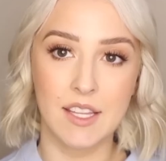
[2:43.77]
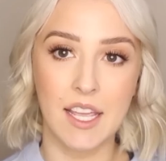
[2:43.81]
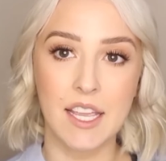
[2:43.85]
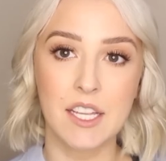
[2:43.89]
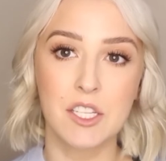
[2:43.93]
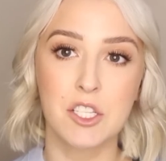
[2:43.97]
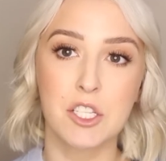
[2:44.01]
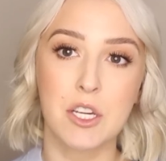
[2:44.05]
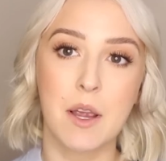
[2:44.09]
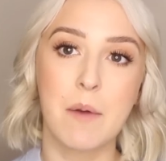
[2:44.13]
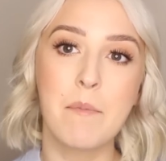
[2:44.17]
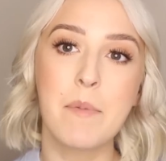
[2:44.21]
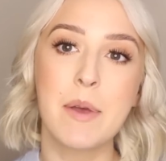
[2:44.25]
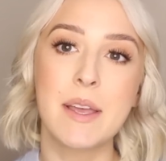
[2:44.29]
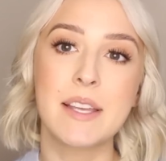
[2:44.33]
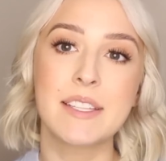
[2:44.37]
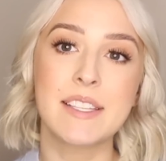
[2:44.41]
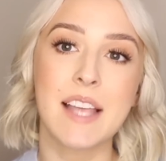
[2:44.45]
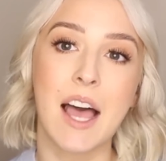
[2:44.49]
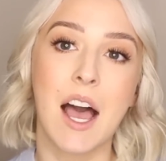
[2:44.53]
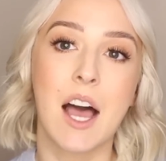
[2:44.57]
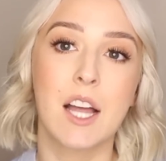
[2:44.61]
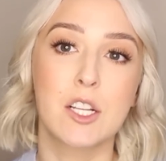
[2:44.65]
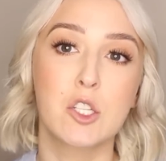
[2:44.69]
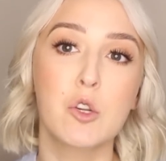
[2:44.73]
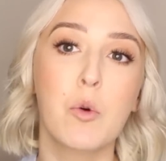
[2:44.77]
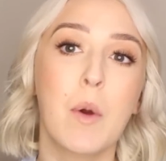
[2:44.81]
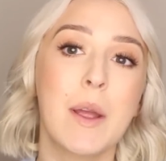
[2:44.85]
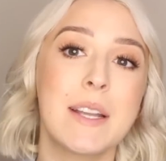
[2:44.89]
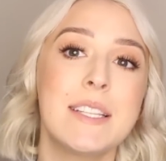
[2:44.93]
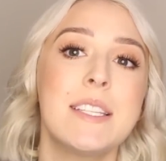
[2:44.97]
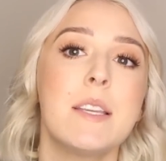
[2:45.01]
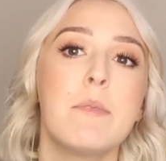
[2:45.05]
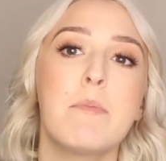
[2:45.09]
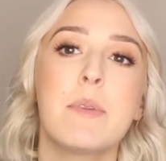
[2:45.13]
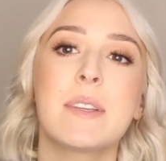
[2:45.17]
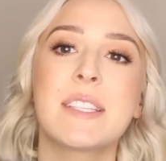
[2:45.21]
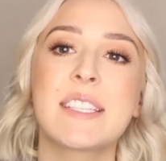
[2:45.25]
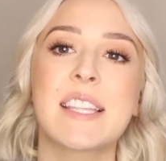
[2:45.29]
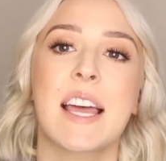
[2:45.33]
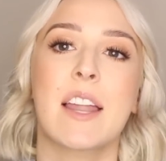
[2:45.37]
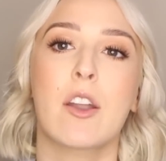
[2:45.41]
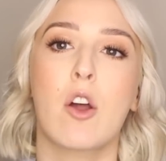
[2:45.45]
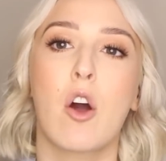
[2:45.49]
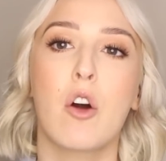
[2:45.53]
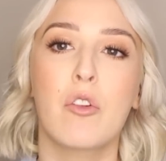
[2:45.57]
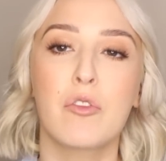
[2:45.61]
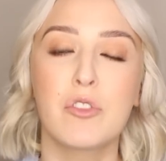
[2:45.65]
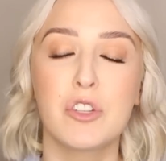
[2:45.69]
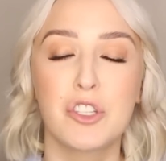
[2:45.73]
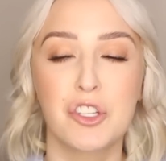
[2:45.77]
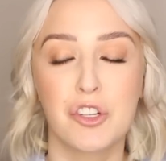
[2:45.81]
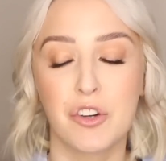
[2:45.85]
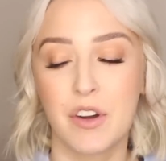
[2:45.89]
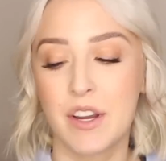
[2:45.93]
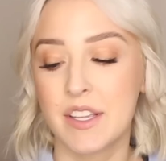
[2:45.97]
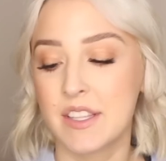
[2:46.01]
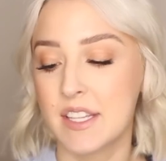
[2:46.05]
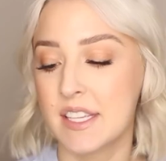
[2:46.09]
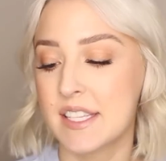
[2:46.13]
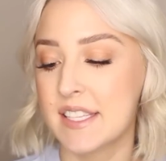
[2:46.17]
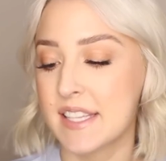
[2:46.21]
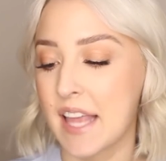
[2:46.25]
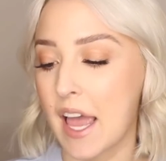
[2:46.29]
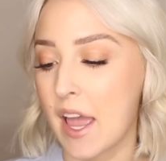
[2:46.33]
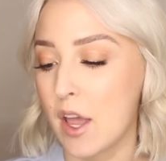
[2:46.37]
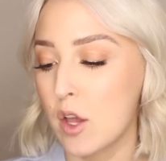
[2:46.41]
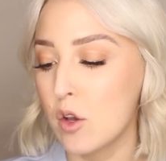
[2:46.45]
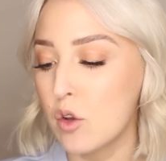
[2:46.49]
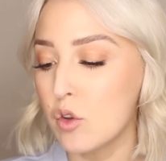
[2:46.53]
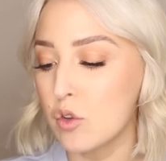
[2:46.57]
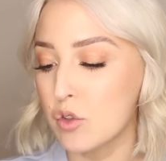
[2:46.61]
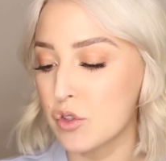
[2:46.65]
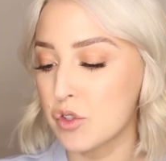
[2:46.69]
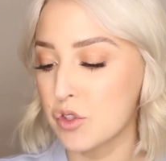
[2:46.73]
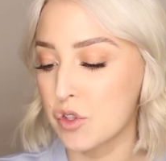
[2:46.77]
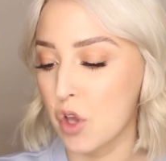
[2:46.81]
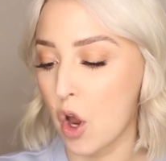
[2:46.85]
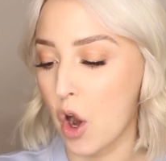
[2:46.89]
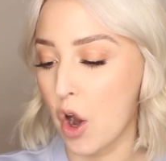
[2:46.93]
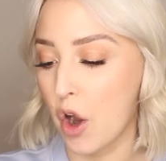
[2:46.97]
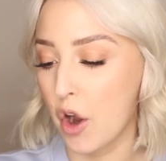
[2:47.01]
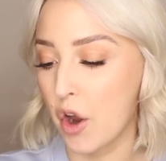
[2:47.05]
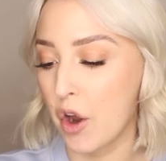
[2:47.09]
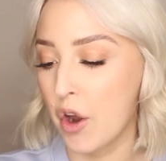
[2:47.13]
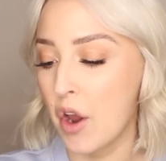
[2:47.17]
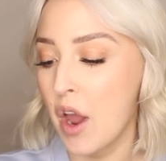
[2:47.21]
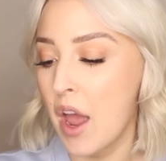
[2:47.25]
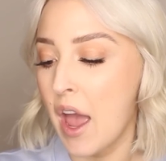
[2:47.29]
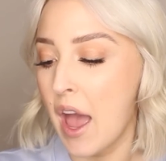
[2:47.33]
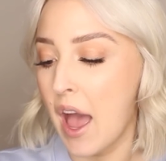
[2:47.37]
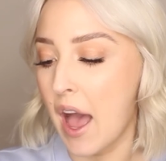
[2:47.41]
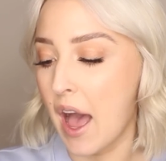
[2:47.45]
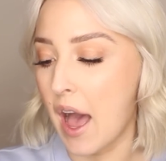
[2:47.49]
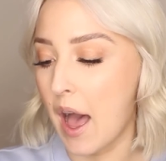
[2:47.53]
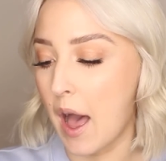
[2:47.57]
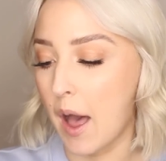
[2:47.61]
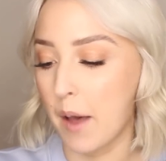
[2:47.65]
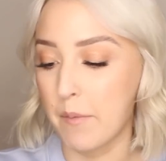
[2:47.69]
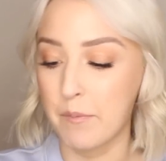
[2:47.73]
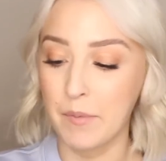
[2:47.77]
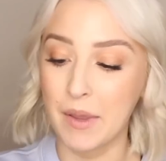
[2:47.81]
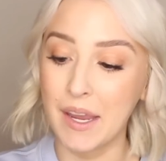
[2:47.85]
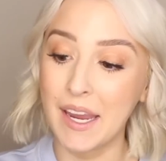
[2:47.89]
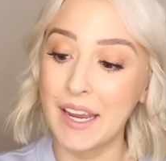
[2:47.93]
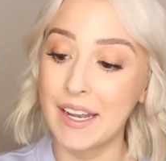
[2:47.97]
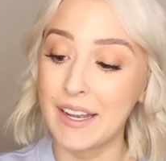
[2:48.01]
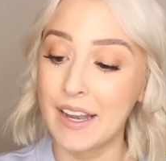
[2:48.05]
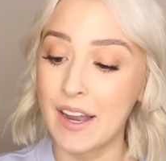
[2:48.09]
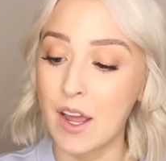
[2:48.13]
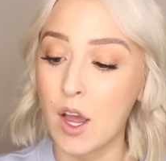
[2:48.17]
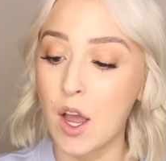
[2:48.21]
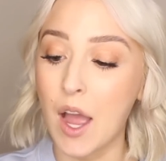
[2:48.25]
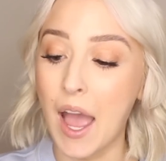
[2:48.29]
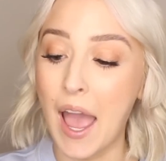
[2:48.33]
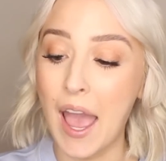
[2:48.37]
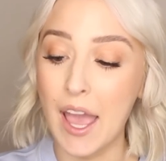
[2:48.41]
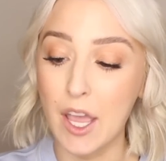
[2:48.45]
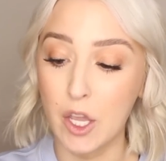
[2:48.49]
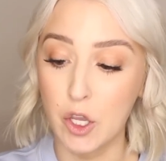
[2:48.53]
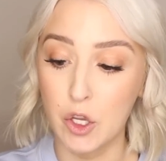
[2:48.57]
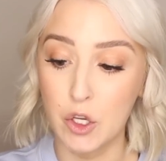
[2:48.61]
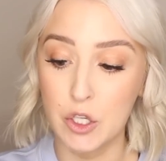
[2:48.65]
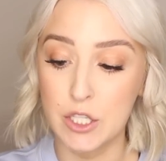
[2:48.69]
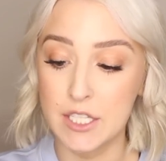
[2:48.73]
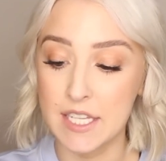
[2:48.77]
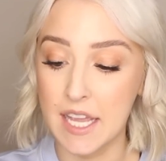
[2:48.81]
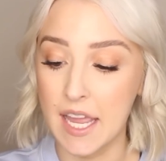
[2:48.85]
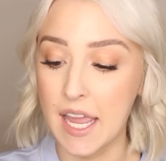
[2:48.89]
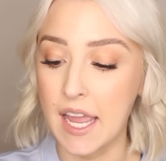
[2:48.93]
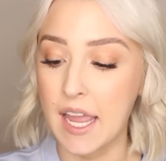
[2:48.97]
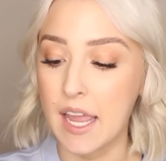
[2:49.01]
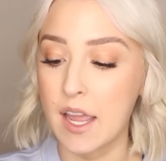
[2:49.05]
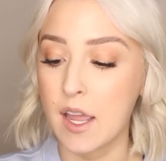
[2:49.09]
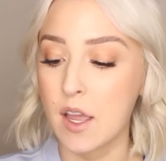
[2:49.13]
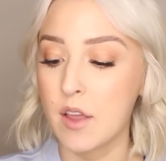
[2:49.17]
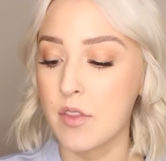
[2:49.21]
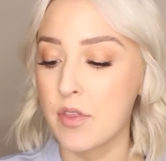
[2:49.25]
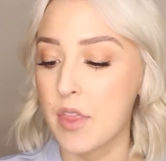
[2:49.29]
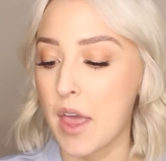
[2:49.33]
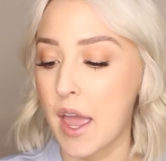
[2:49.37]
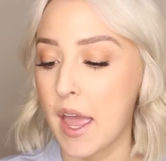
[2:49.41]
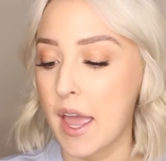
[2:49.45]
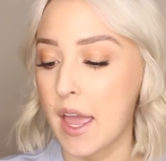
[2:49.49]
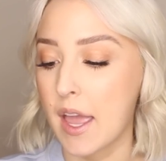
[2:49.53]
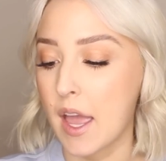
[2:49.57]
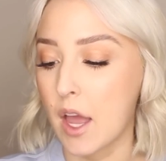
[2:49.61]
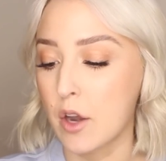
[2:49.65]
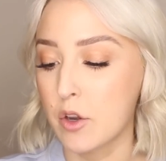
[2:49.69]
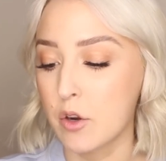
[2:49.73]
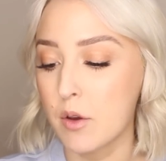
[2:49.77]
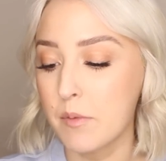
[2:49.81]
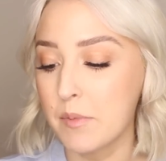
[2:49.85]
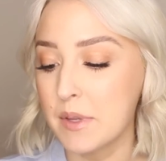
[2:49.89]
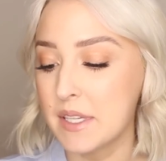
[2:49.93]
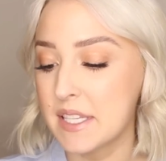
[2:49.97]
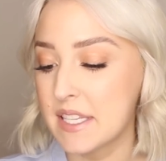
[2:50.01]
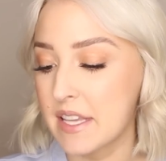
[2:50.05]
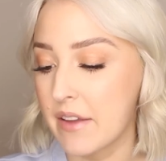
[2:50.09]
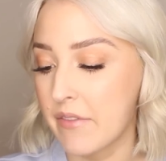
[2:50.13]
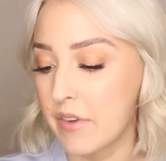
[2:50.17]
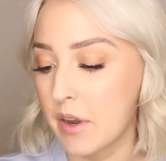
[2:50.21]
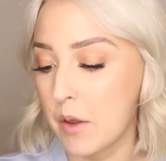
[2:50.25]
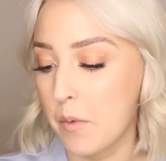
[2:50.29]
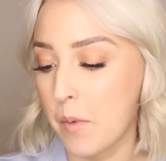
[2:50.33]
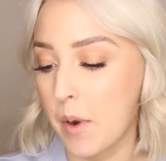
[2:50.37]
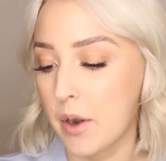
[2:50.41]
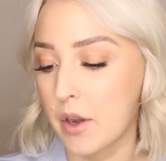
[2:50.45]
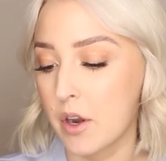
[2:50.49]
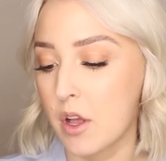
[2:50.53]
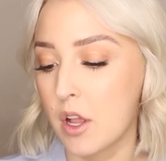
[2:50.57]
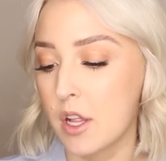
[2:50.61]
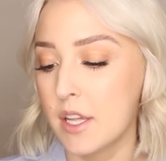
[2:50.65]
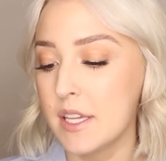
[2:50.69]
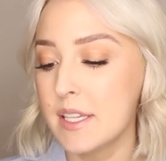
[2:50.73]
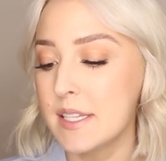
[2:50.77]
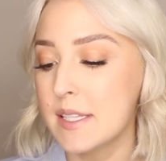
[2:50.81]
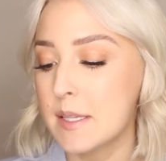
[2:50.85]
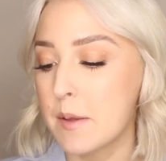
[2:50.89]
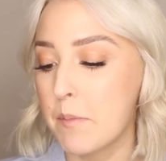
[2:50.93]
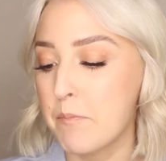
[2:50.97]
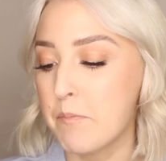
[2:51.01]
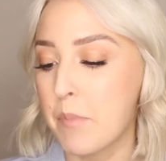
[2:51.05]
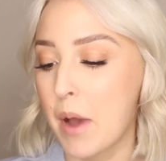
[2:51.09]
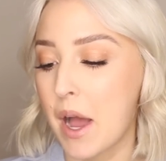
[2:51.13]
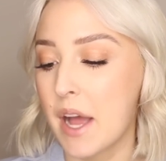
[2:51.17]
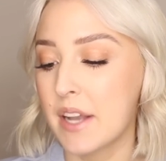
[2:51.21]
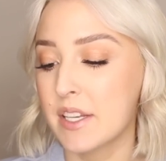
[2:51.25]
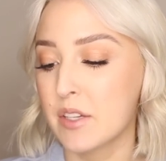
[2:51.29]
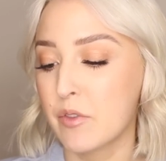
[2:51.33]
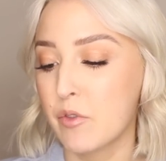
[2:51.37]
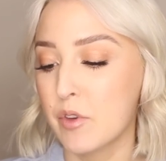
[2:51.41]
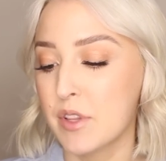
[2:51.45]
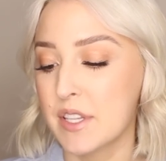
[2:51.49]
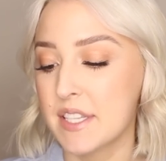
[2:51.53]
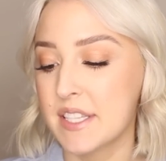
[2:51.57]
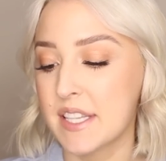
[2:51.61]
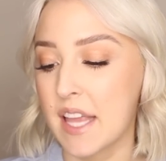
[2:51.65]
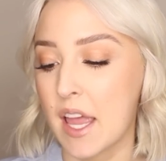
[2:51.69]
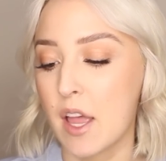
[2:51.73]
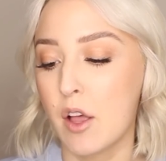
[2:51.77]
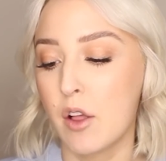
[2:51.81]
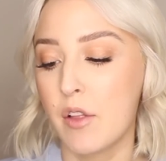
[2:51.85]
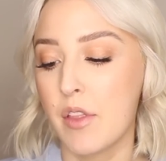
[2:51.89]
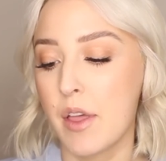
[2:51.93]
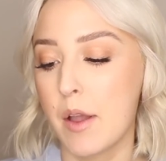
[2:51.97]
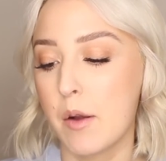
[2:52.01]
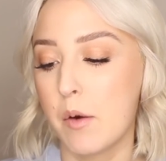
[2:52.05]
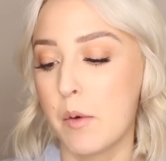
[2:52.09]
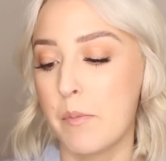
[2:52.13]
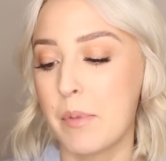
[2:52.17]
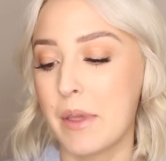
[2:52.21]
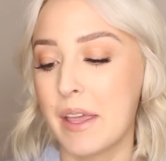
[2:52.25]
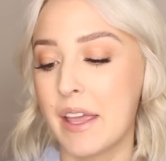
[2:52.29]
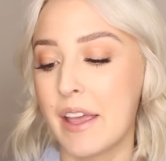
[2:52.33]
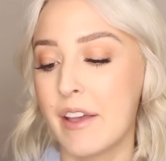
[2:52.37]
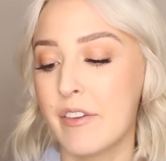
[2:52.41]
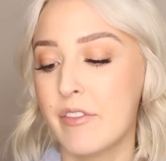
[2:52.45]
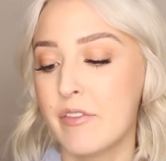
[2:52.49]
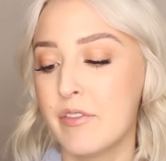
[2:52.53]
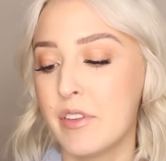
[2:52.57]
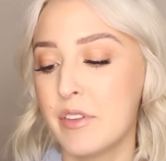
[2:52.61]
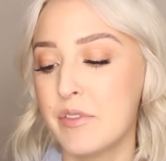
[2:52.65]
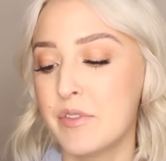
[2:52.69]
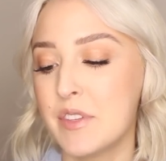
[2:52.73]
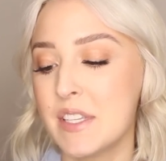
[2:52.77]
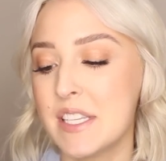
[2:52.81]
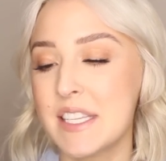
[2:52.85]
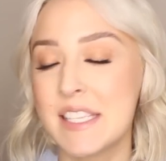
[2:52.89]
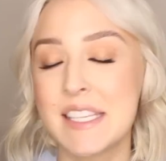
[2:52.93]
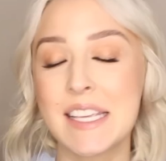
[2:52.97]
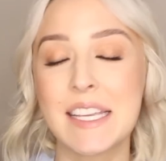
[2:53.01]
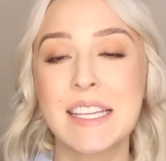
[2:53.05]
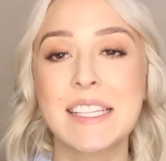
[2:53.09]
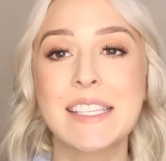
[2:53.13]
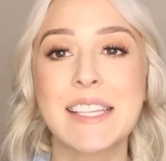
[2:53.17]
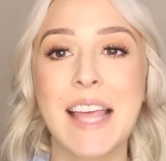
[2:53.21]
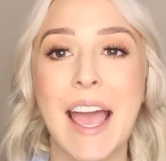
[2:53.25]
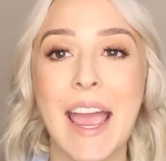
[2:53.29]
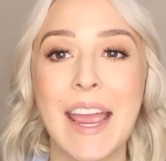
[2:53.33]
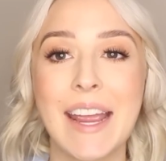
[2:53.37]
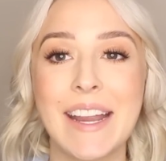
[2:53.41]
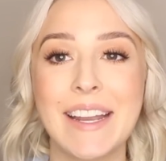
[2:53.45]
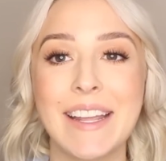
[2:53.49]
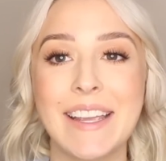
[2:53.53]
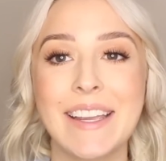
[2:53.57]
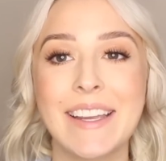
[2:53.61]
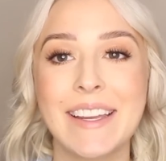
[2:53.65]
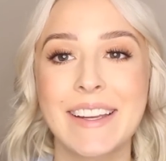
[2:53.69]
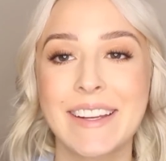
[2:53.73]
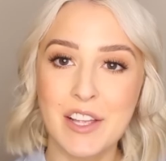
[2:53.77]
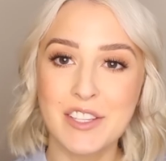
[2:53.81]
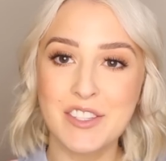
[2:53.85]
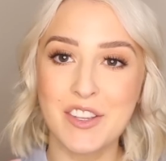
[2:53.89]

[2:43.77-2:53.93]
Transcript: These jumpers are 20% off during the sale. So um, in AUD, they are normally $71, but for the sale, they will be 56.80.